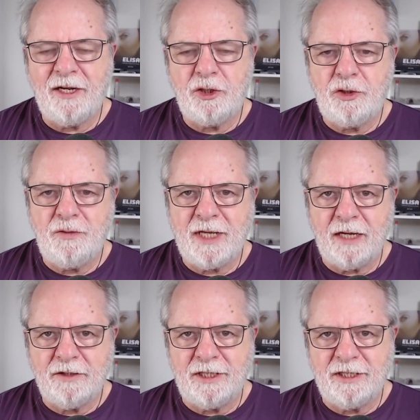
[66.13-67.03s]
in
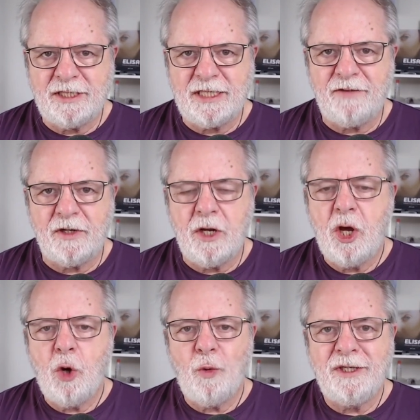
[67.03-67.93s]
2007
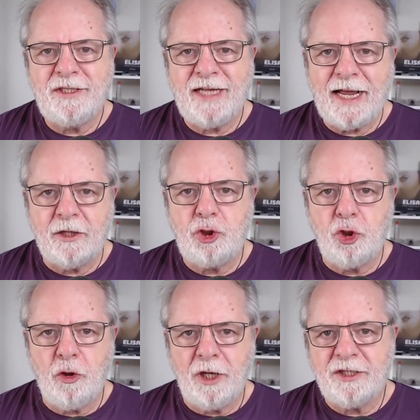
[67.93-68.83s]
when tech
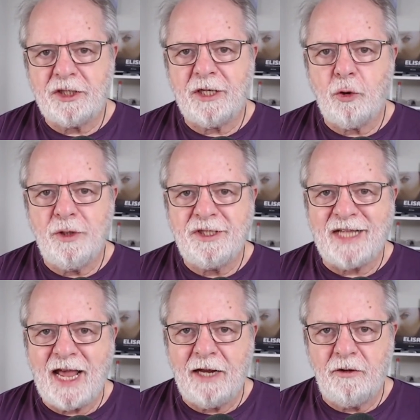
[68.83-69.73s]
journalist Chris
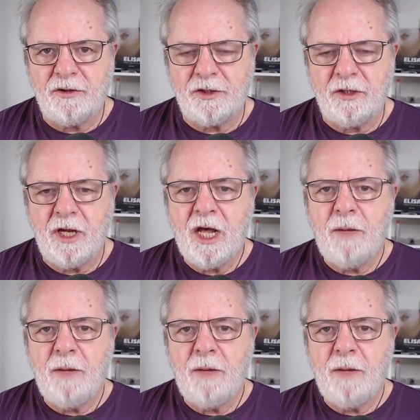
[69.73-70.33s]
Anderson